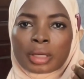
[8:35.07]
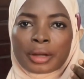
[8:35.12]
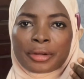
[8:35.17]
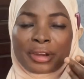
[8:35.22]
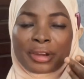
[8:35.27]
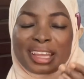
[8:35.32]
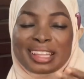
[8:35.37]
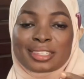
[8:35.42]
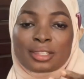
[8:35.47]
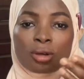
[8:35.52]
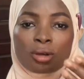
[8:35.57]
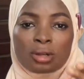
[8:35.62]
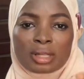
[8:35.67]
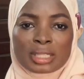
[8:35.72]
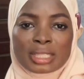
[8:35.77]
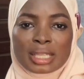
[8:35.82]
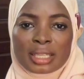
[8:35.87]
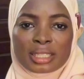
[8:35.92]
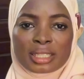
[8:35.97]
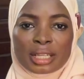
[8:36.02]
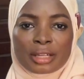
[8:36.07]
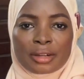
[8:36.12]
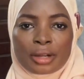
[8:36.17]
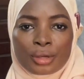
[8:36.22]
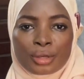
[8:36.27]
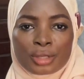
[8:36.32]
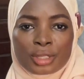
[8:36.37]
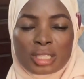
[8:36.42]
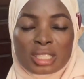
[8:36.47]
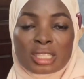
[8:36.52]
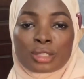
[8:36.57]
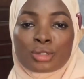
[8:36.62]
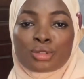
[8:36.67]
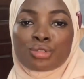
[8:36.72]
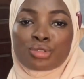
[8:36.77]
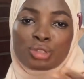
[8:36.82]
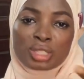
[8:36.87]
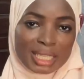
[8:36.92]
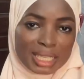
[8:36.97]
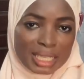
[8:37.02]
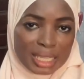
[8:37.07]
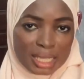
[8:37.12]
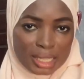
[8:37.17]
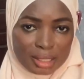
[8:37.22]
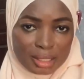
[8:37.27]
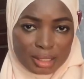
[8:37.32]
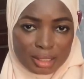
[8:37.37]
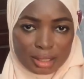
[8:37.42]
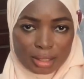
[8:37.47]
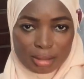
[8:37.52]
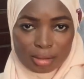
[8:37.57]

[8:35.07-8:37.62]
create content around it, using it.